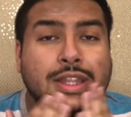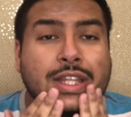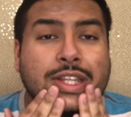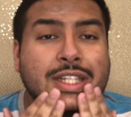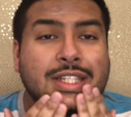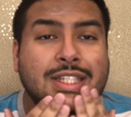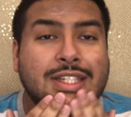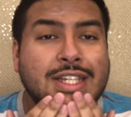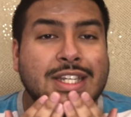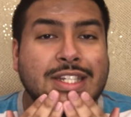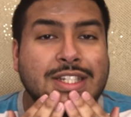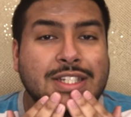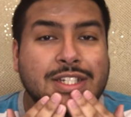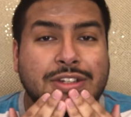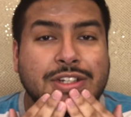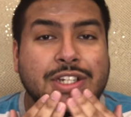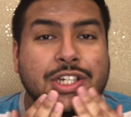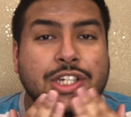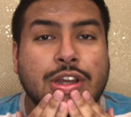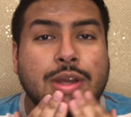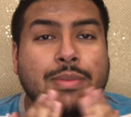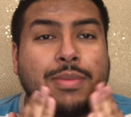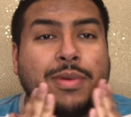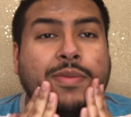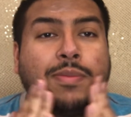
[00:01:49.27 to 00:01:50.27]
This does a good
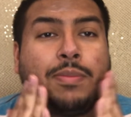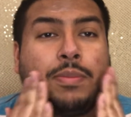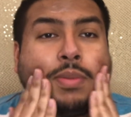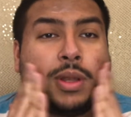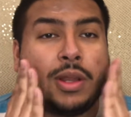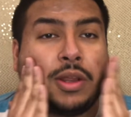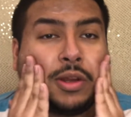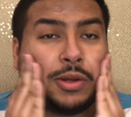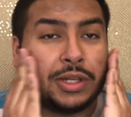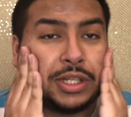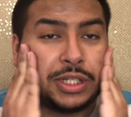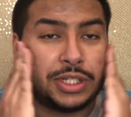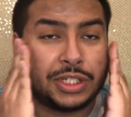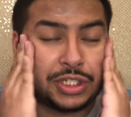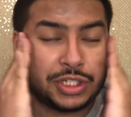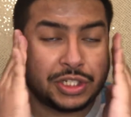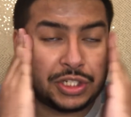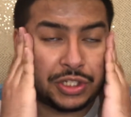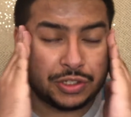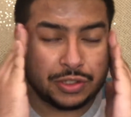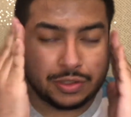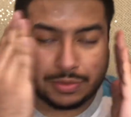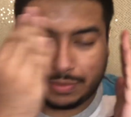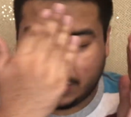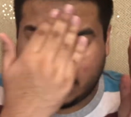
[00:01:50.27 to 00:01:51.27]
job of blurring
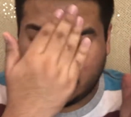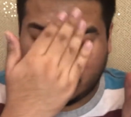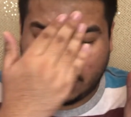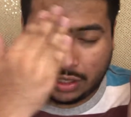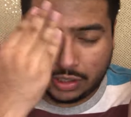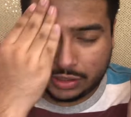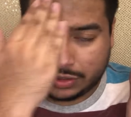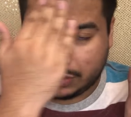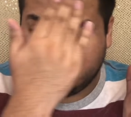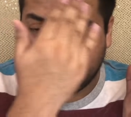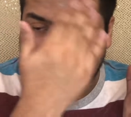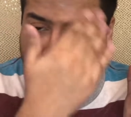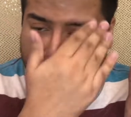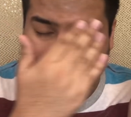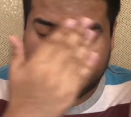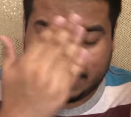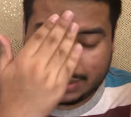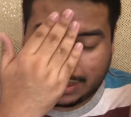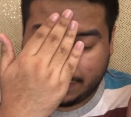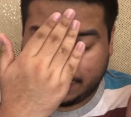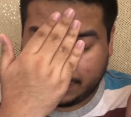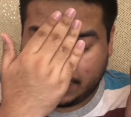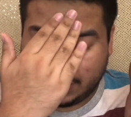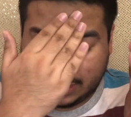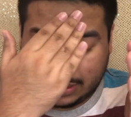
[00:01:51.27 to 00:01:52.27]
too, but it also keeps
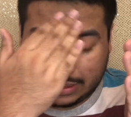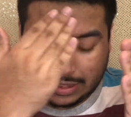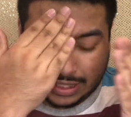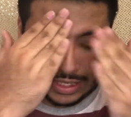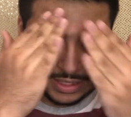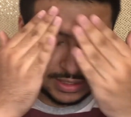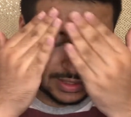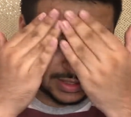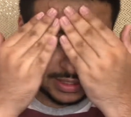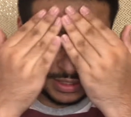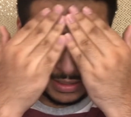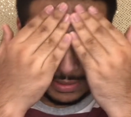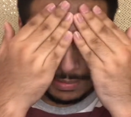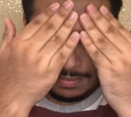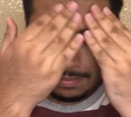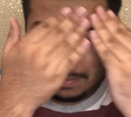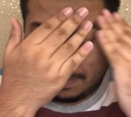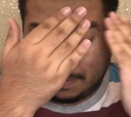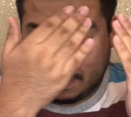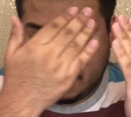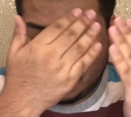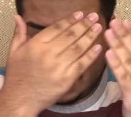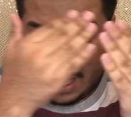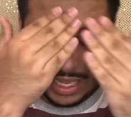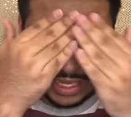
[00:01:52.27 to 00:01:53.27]
everything nice
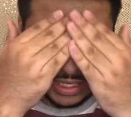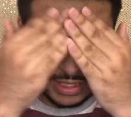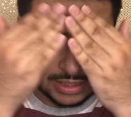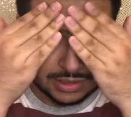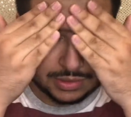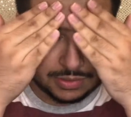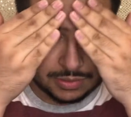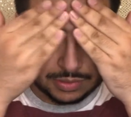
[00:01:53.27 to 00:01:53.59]
and matte,